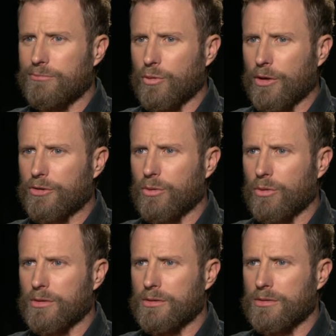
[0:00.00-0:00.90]
rush
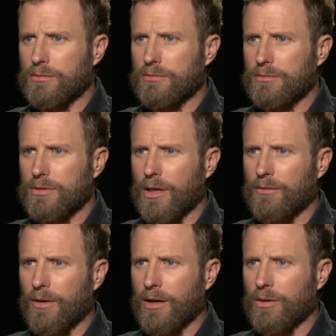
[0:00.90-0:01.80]
towards
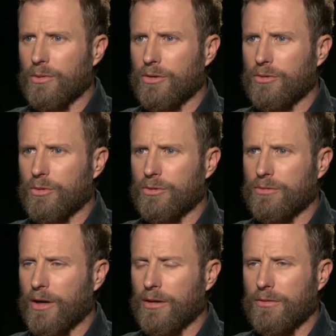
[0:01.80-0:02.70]
gunfire, rush towards
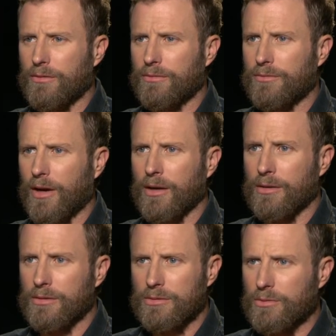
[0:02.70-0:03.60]

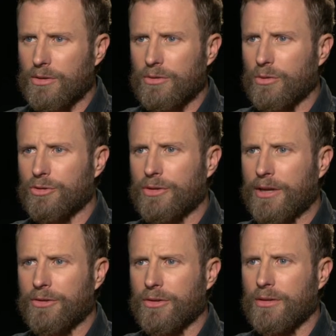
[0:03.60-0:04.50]
fires, rush towards
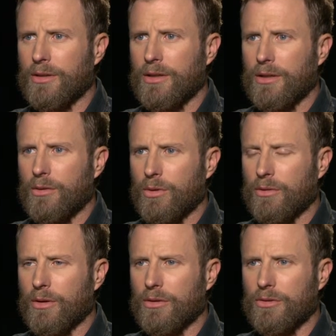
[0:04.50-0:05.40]
danger, and
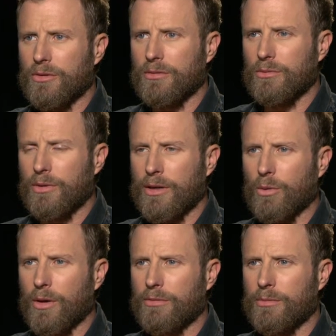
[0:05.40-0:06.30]
everyone else is running
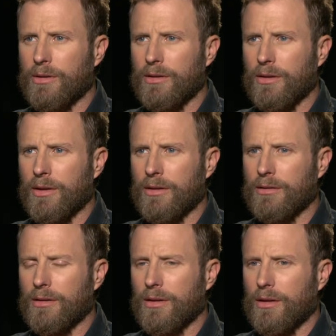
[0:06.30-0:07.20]
away from it. You know, they're
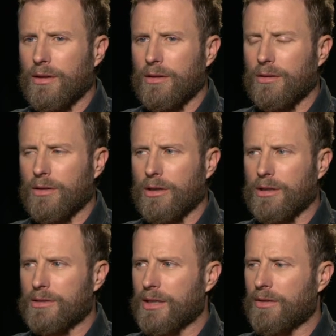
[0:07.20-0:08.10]
looking
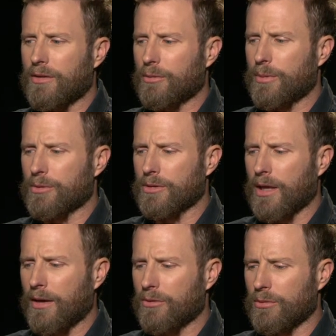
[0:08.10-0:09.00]
to save other people's
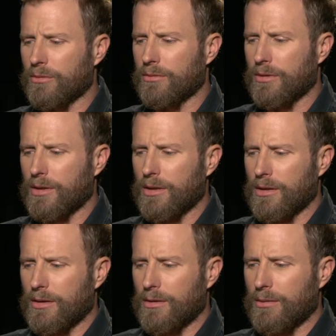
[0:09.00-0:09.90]
lives when
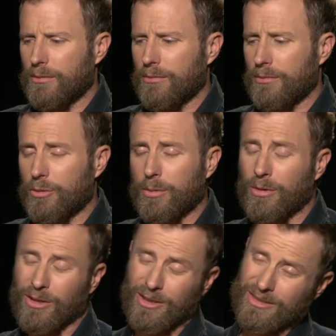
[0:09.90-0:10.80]
most people are
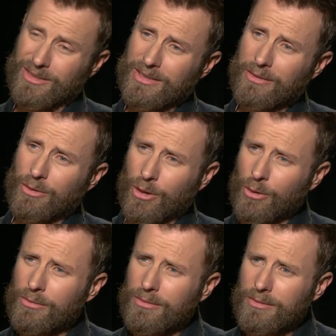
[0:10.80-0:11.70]
looking just to save their
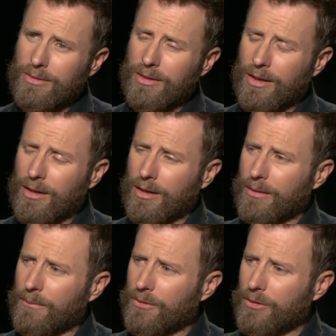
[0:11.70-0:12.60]
own.
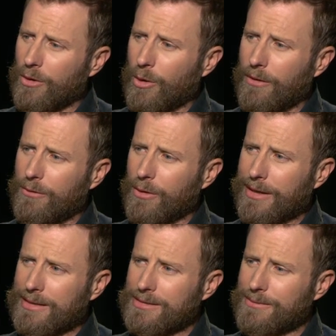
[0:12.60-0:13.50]
So I feel
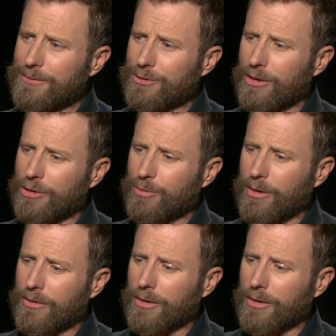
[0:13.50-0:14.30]
like there's a large part of